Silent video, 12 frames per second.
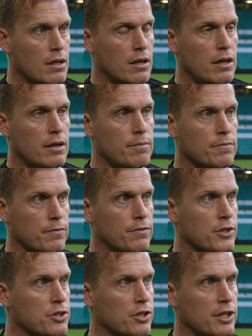Um,
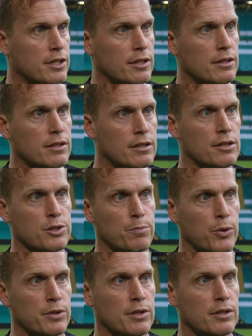frustrated,
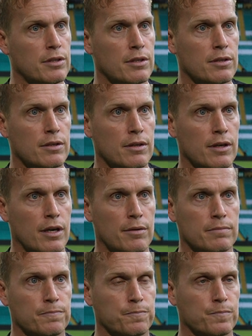disappointed.
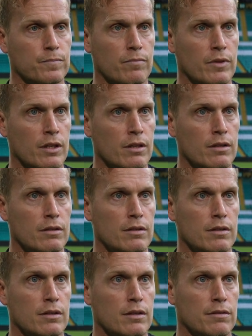Um,
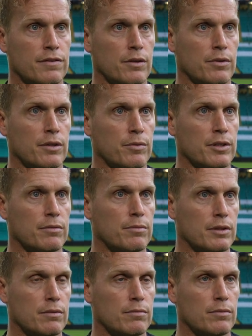I felt like we,
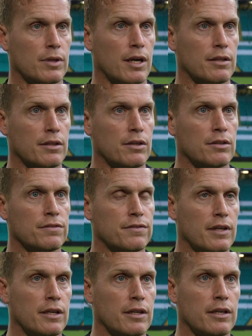we, we, had enough
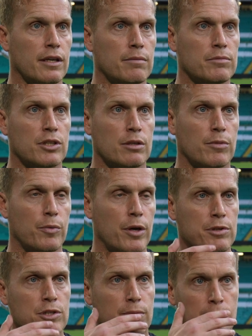in the game to come away
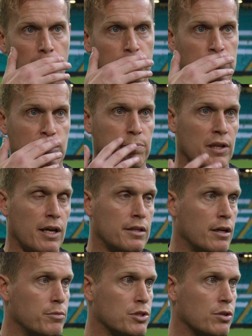with something. That was the plan.
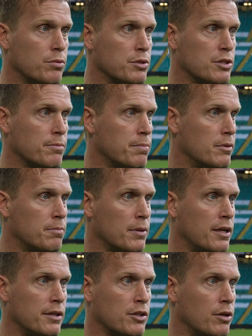That was always the,
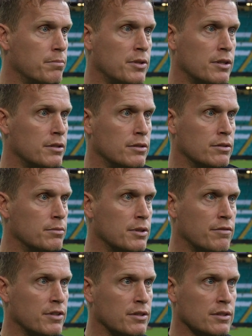plan to come here. You know, we're
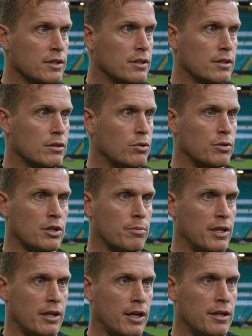never going to
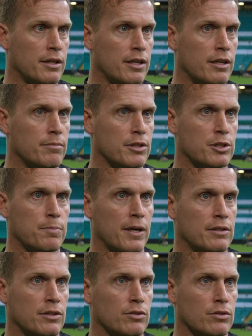come into any game
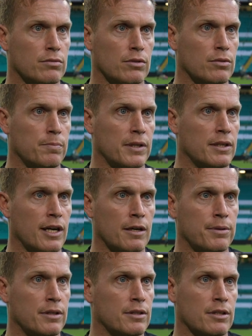expecting or, or being
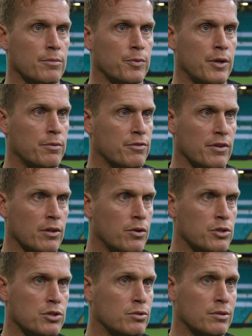happy to come away with a
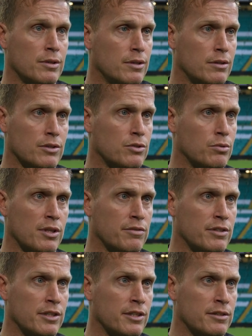loss. So it was no
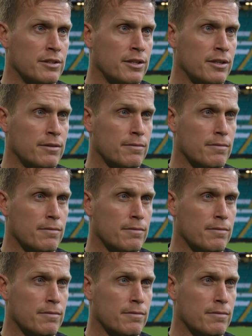different here today.